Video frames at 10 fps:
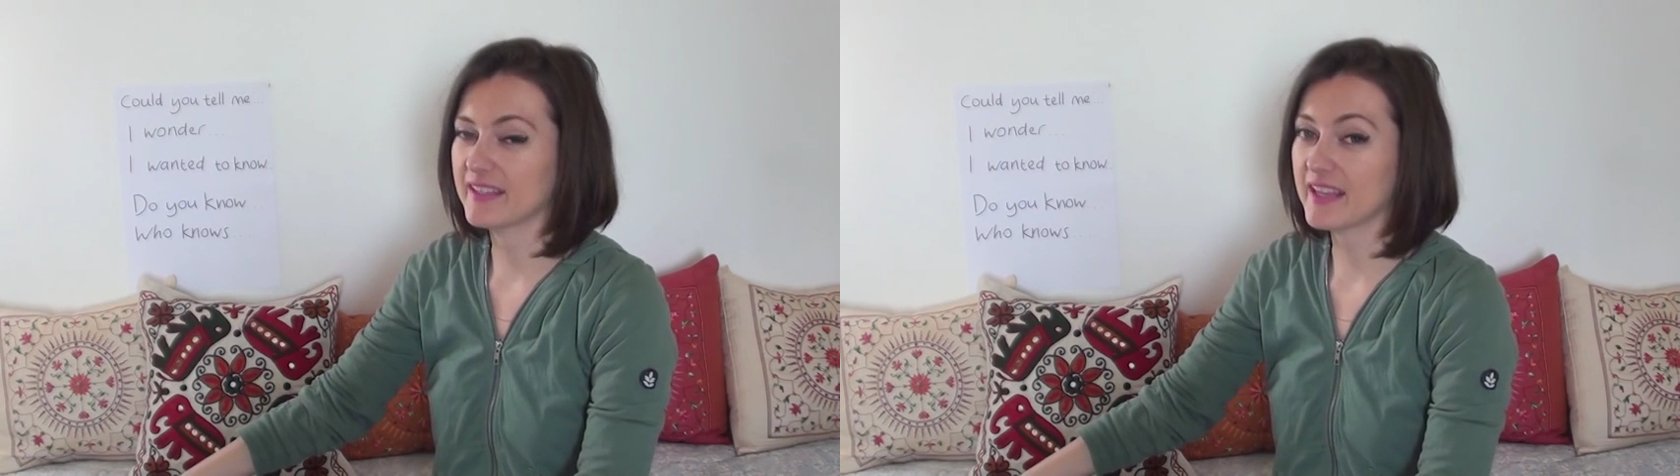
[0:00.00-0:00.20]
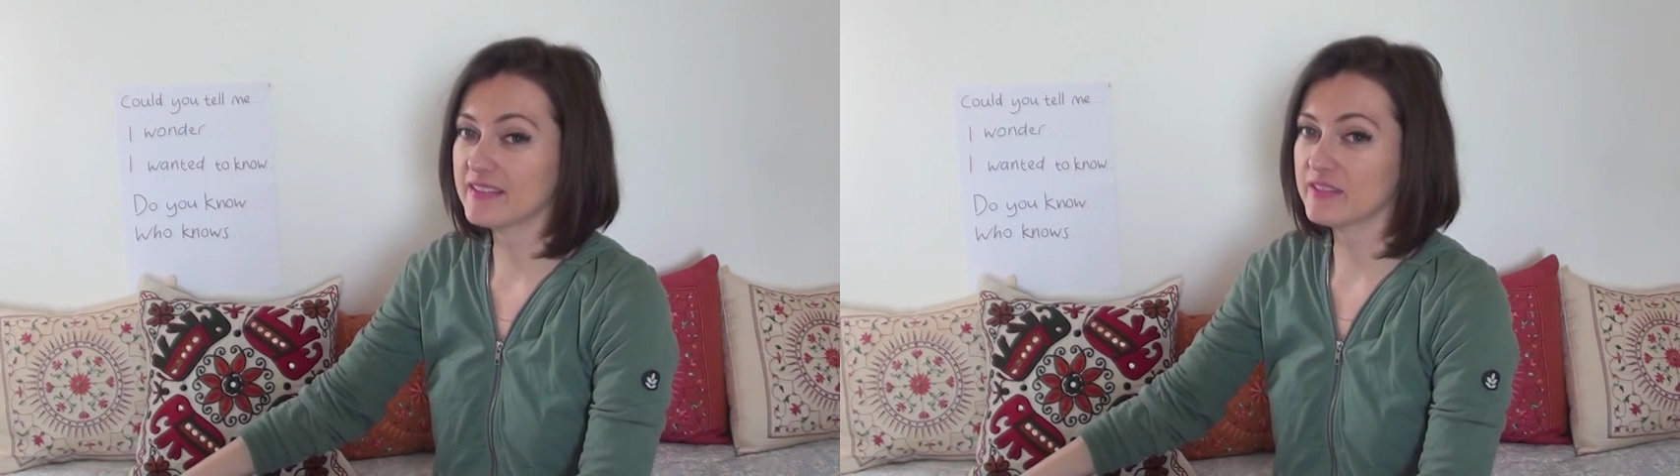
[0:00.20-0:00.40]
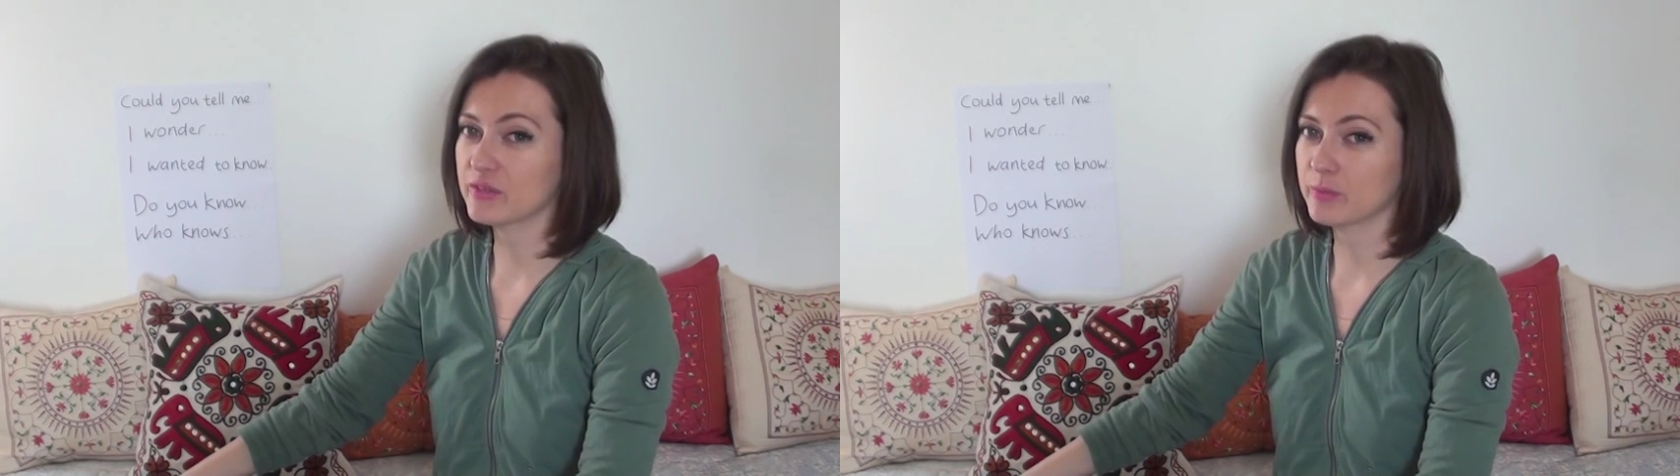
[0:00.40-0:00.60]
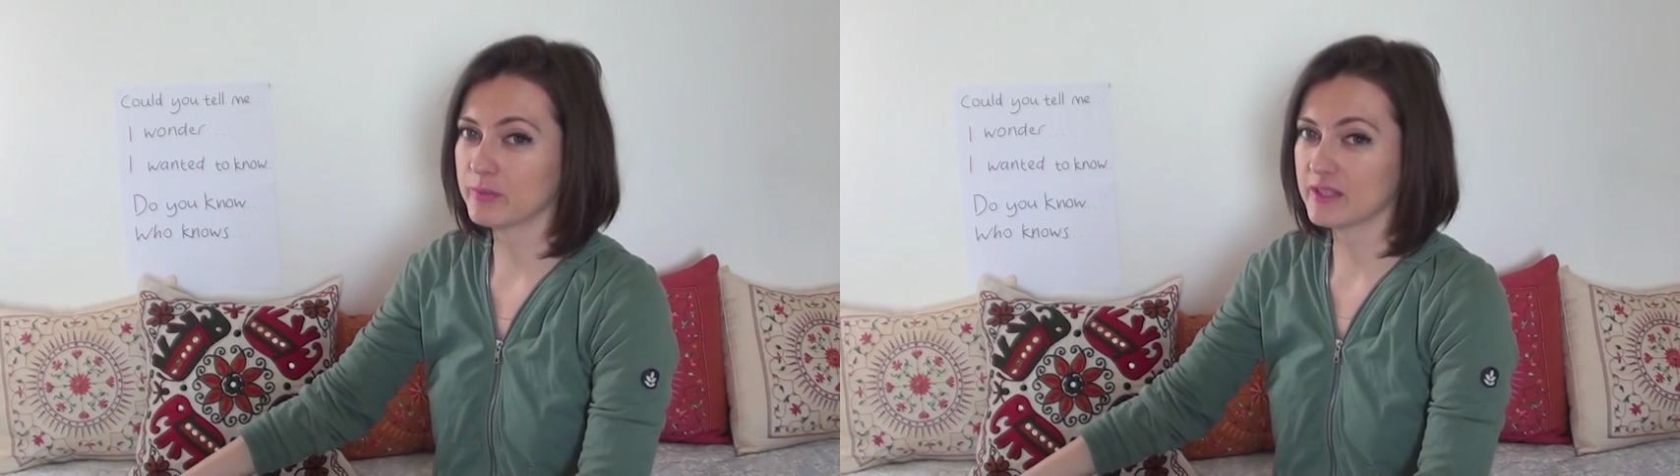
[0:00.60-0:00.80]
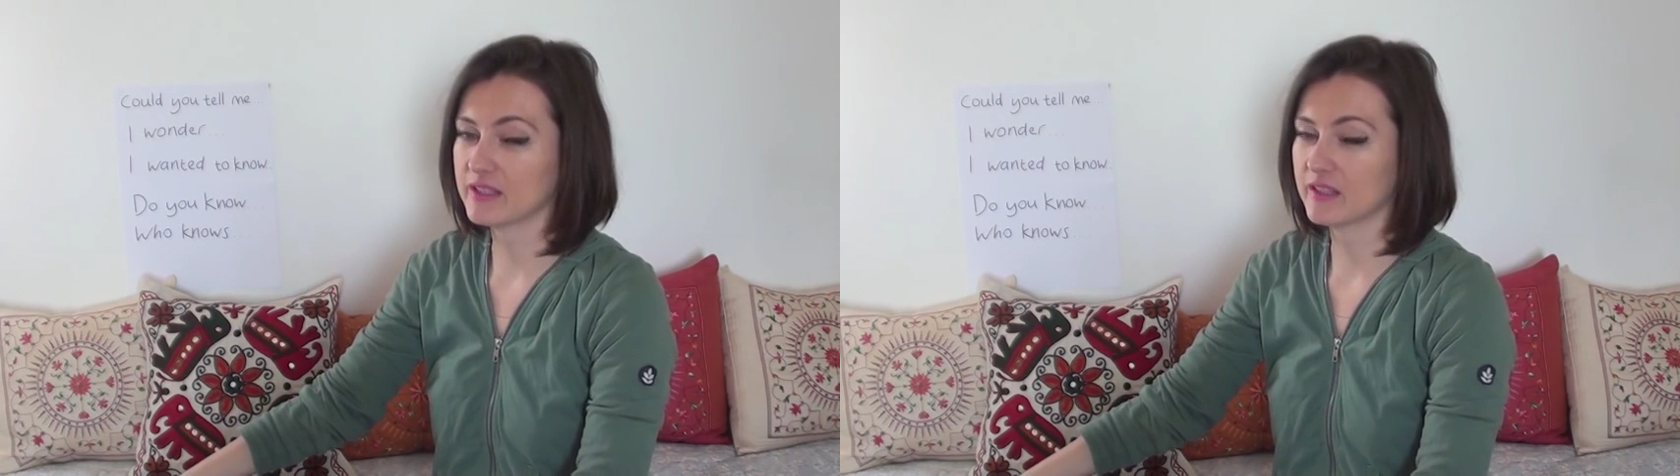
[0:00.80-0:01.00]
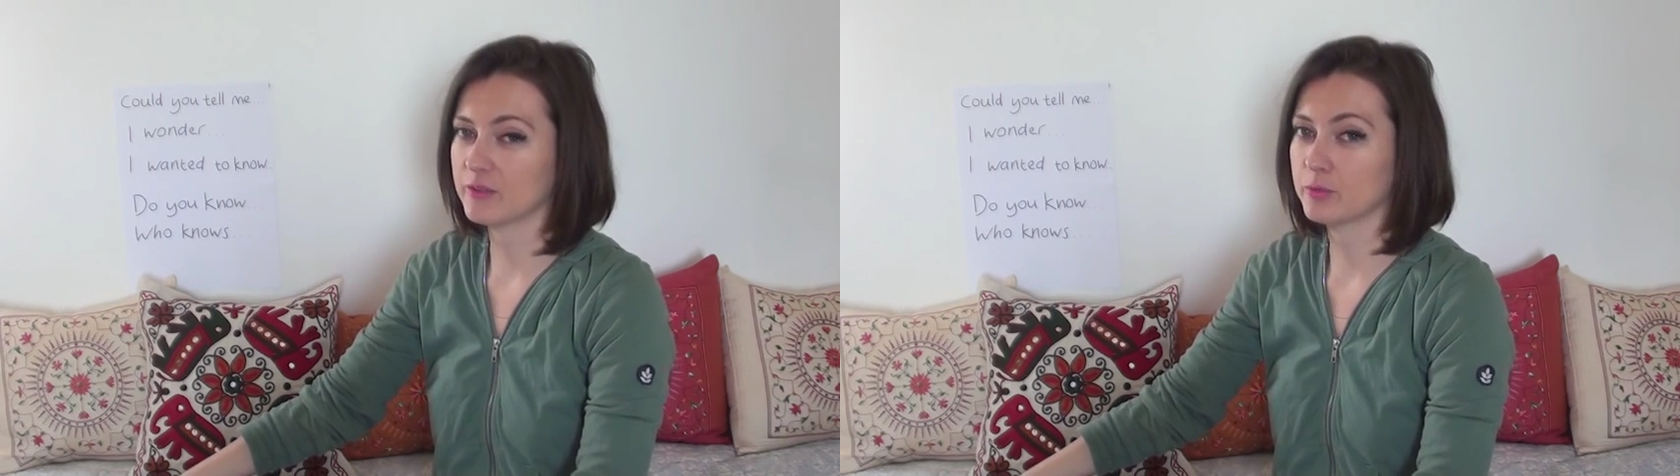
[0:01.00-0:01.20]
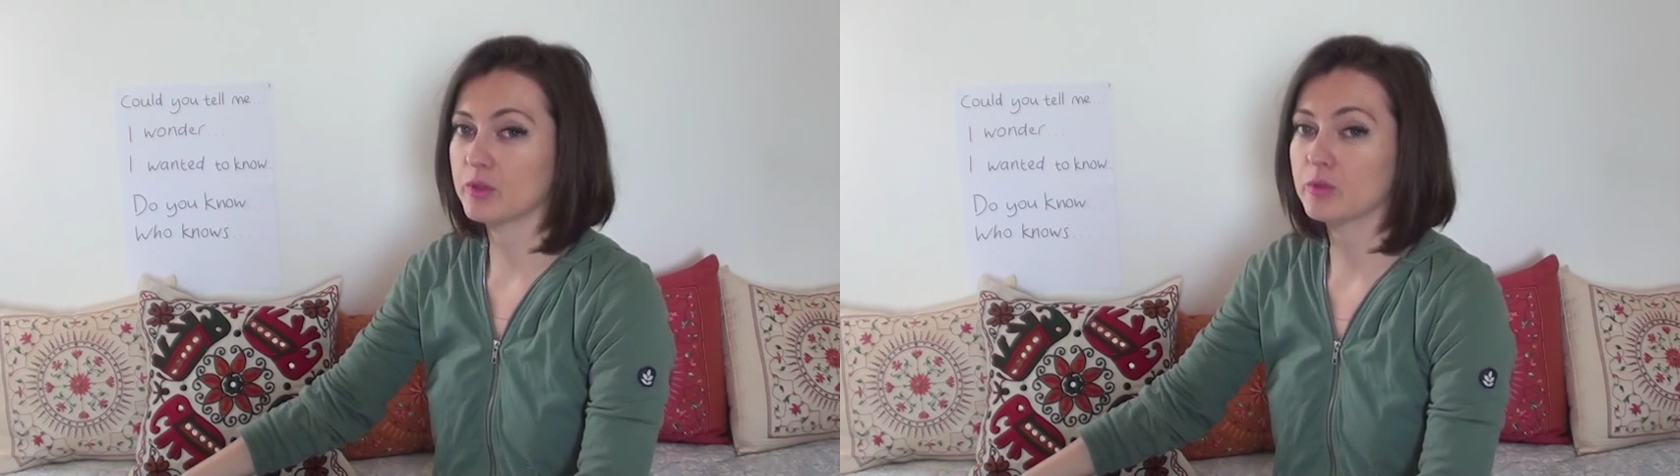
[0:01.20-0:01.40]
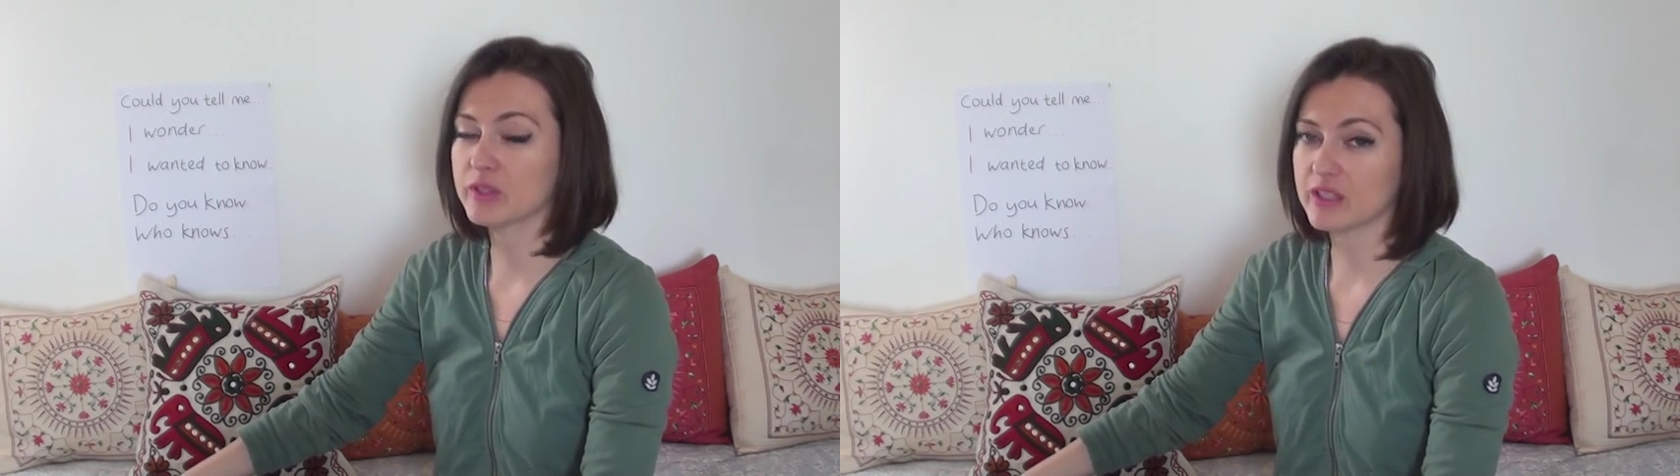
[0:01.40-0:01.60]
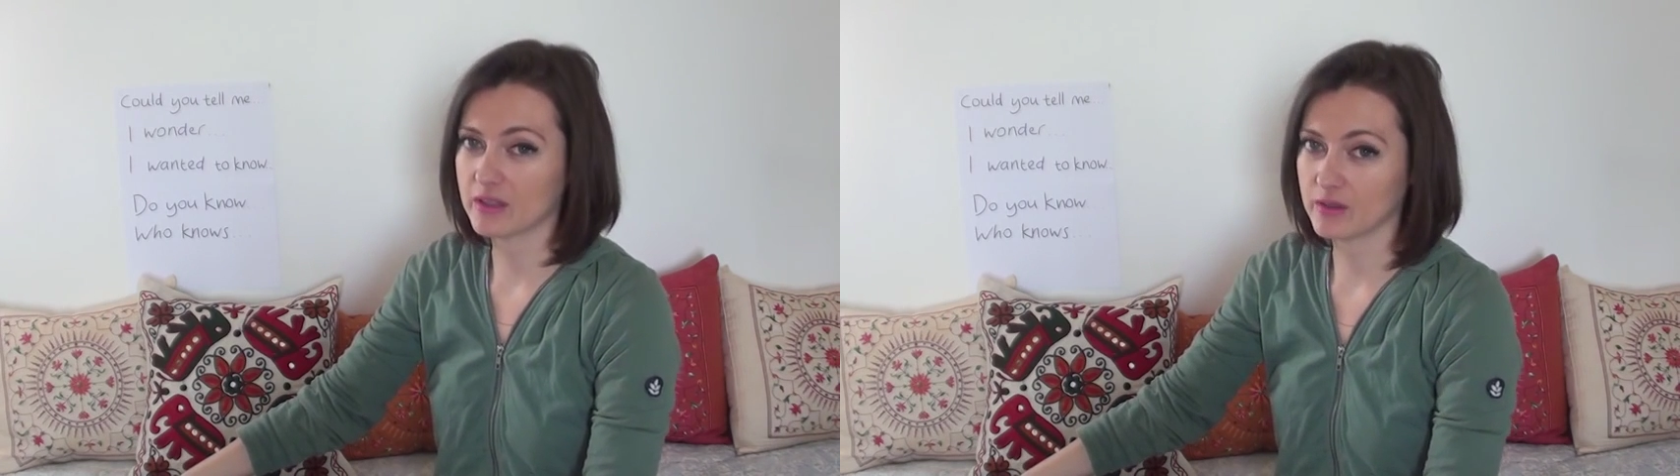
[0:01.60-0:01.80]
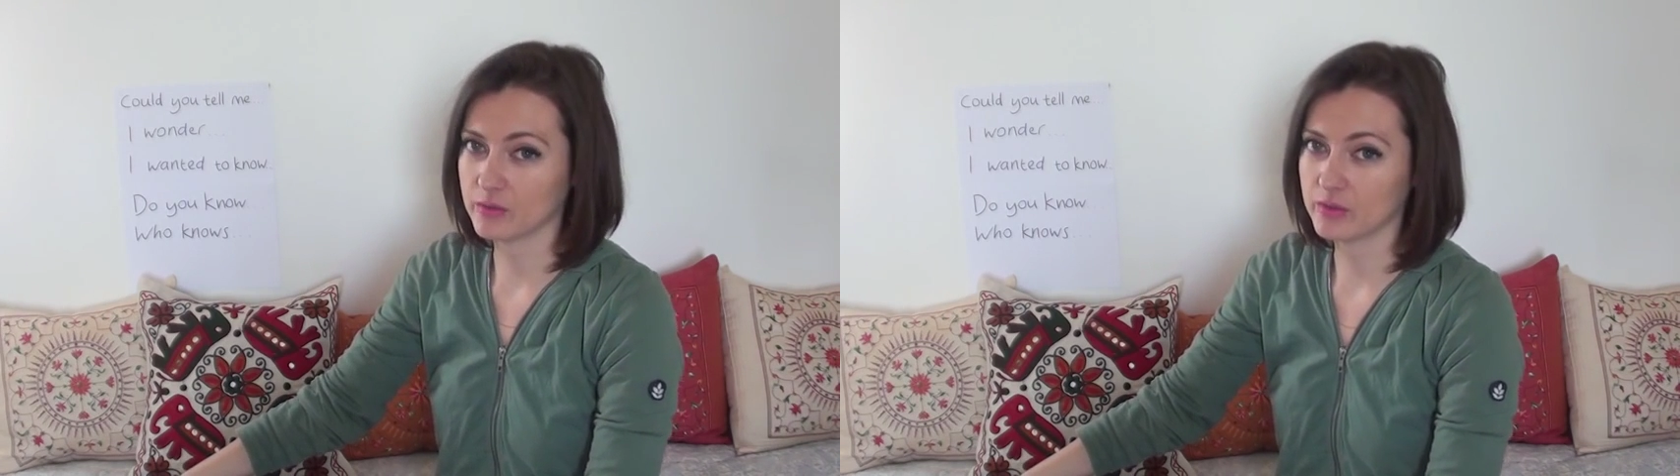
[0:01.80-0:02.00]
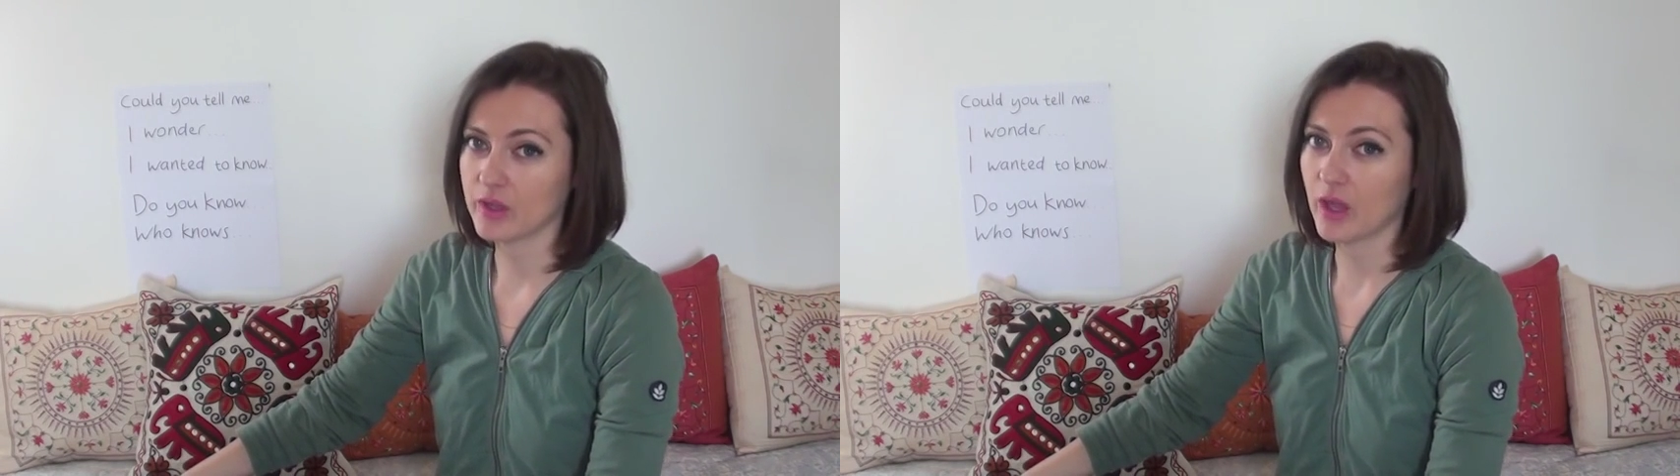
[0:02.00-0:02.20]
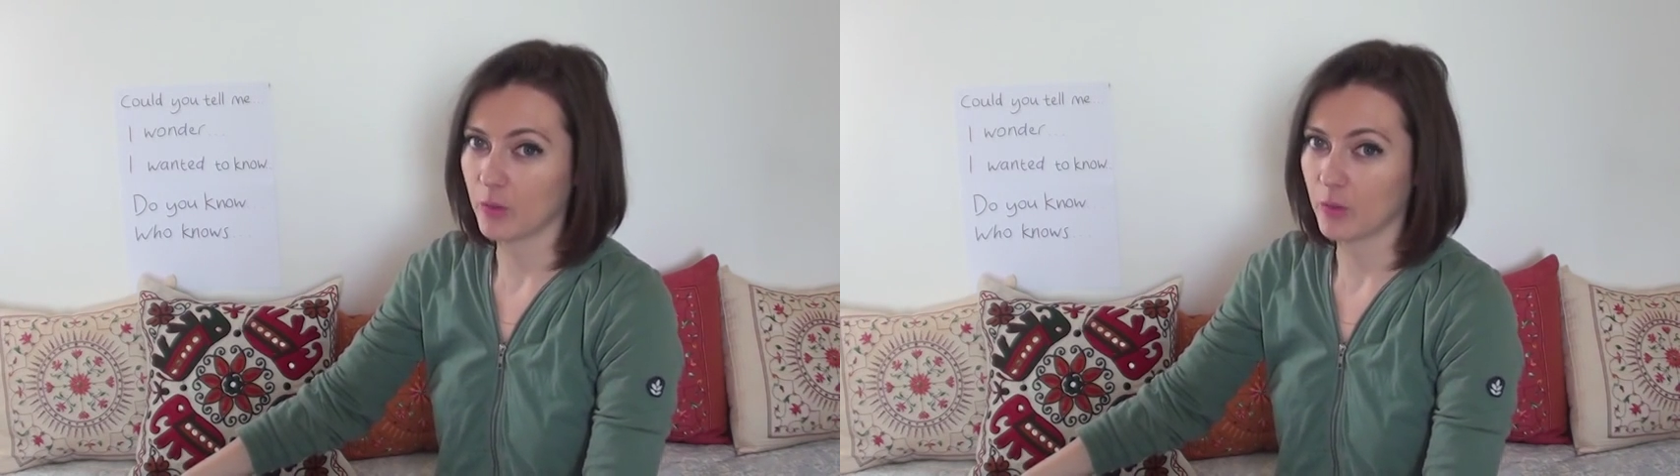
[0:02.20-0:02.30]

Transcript: native speakers will use